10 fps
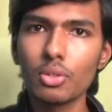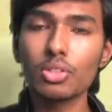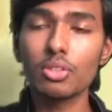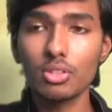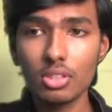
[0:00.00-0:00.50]

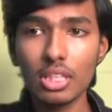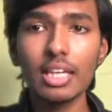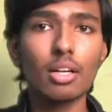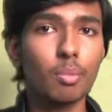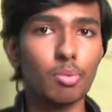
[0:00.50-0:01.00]

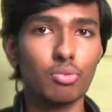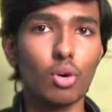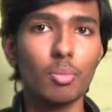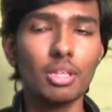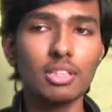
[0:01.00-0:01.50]
seeing her
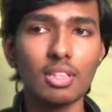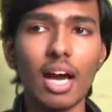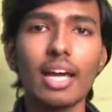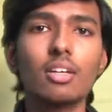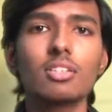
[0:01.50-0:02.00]
performance,
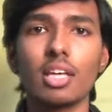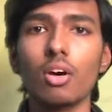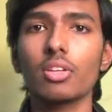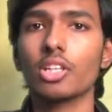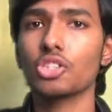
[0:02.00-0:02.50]
I could tell
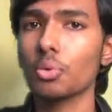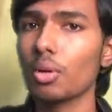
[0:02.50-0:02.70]
that she would